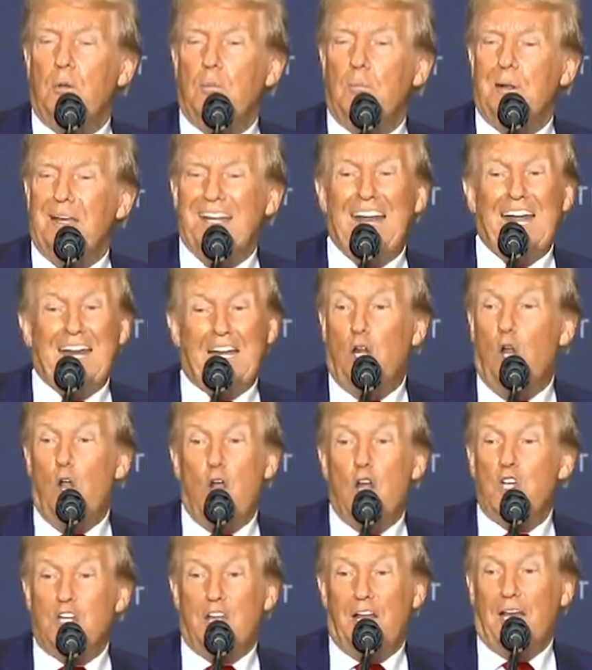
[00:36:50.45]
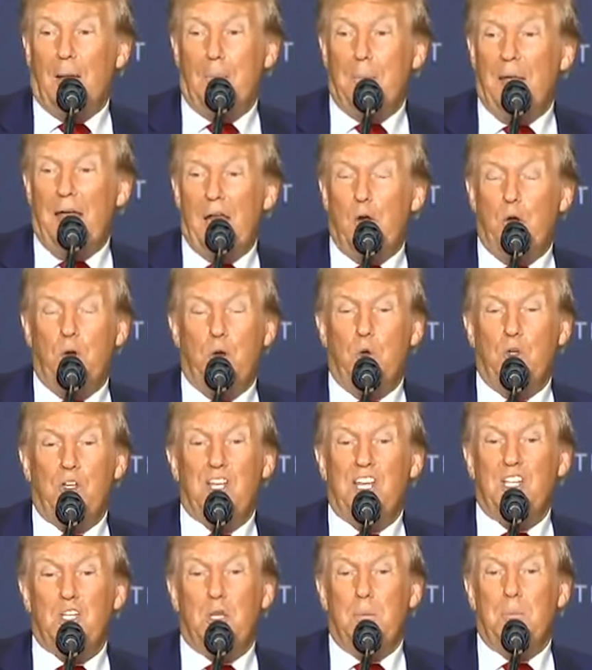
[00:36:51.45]
but not large like a battery, which
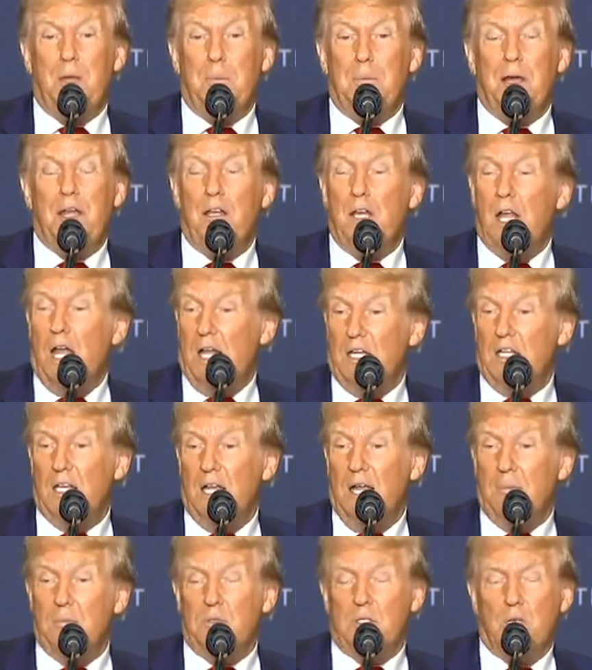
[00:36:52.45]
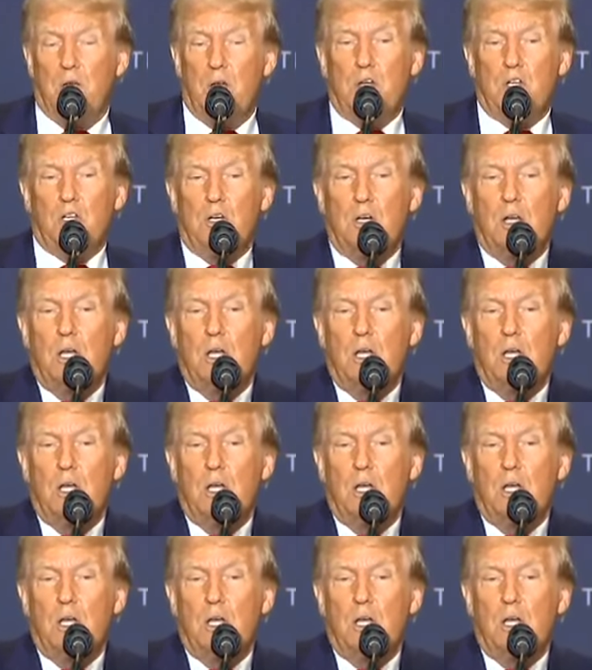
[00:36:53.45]
has to be about 9 times larger.